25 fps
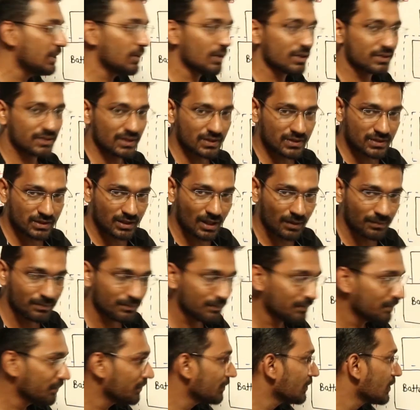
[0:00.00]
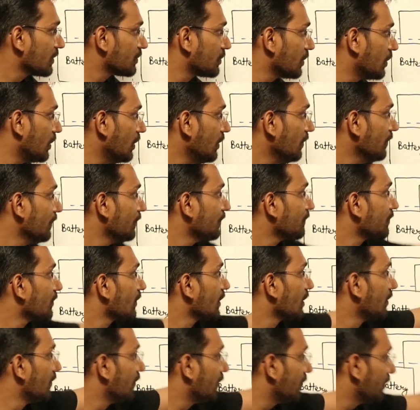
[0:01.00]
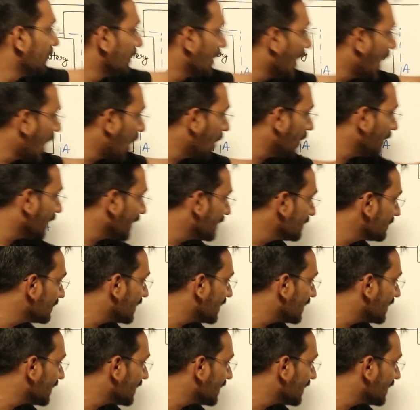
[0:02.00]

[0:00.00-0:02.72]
your system. So now in